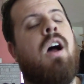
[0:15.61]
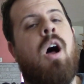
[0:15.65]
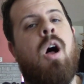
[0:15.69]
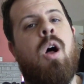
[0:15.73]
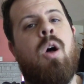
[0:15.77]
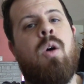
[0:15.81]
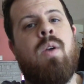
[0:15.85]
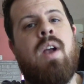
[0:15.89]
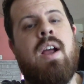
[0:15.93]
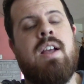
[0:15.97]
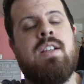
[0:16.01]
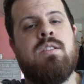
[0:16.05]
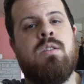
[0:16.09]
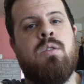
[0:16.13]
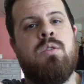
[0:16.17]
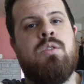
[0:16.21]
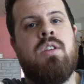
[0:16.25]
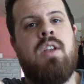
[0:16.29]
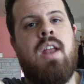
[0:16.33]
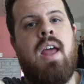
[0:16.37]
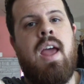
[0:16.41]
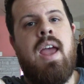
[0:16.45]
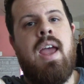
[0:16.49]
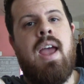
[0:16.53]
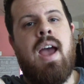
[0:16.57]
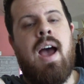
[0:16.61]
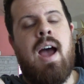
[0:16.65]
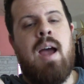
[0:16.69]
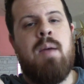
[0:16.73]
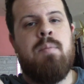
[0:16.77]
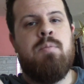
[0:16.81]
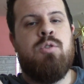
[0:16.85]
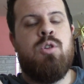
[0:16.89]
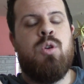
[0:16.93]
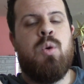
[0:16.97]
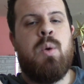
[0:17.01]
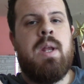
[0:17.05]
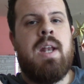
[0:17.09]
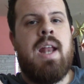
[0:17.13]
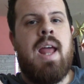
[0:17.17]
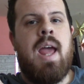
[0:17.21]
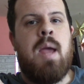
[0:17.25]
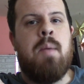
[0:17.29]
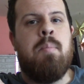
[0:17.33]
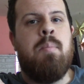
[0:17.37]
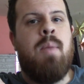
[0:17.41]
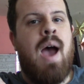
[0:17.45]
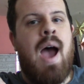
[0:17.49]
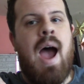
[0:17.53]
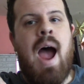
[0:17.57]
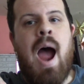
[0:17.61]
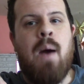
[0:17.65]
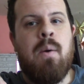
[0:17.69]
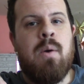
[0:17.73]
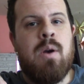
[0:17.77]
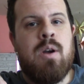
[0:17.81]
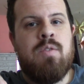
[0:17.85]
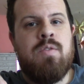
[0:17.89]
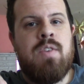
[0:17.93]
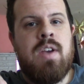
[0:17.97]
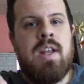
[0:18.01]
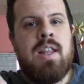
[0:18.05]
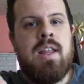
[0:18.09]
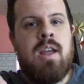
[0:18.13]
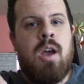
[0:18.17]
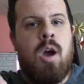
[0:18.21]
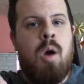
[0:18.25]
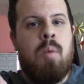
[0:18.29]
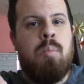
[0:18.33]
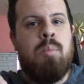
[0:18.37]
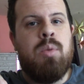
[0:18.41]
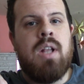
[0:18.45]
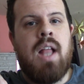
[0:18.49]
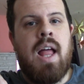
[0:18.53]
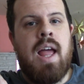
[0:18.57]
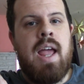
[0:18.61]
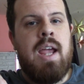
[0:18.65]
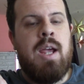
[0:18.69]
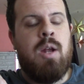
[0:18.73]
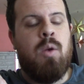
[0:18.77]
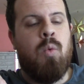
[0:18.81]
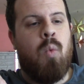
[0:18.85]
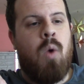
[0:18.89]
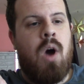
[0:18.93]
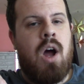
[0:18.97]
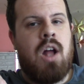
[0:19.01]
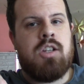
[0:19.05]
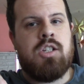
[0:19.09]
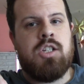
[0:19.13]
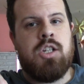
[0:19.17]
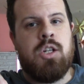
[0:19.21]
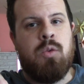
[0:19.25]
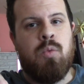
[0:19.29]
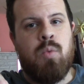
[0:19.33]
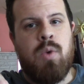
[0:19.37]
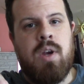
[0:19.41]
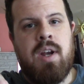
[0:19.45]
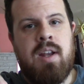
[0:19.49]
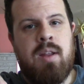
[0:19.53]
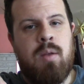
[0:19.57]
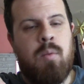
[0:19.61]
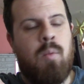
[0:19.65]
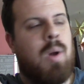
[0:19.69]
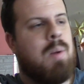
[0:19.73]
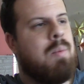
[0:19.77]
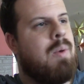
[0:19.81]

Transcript: all right, so today I'm doing a powered video, playing, watching, reading.